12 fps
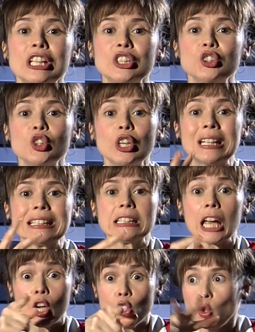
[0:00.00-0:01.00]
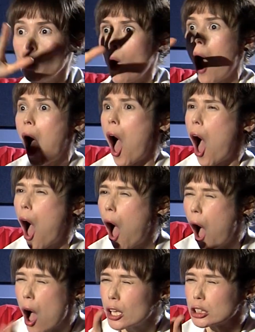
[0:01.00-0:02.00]
lots of references to Richard
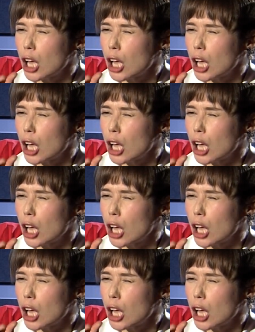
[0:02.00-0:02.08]
II,